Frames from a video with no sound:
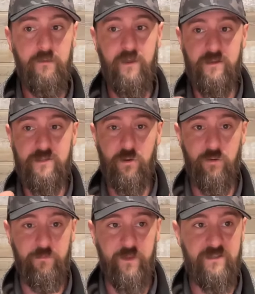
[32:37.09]
You got a
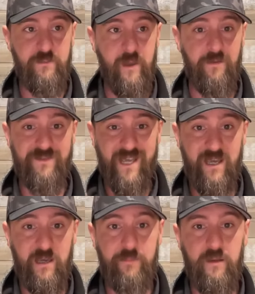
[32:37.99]
certain fixed amount of
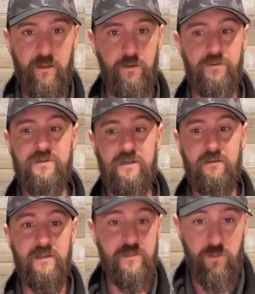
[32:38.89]
time and energy
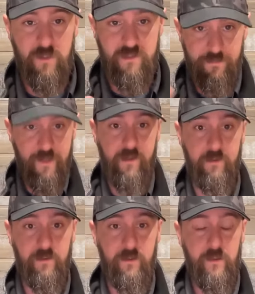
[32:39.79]
that you can
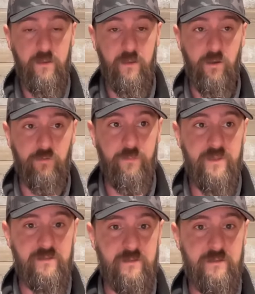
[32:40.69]
spend on the
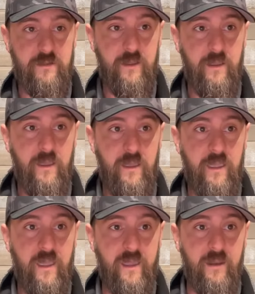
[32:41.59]
business.
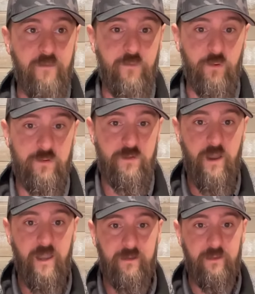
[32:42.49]
And if you're
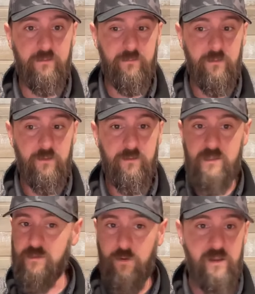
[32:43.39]
attracting
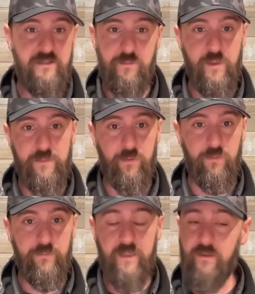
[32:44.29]
these crazy
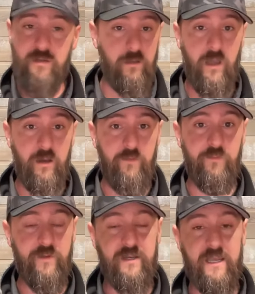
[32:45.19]
people, and there's a lot of
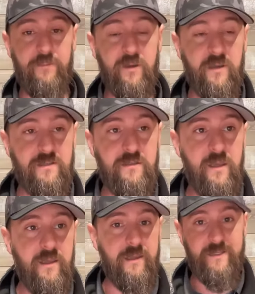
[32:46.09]
them today because
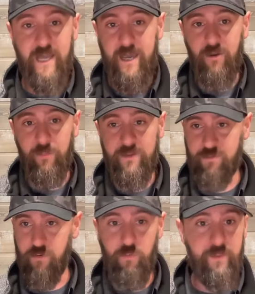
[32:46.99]
entitlement's
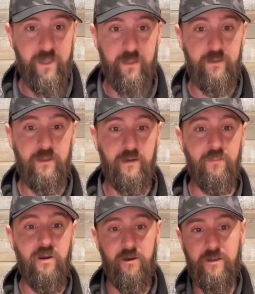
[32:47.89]
real big in
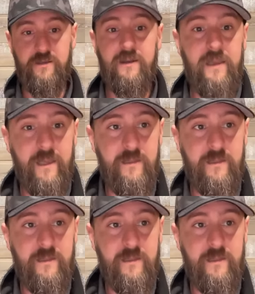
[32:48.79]
America today.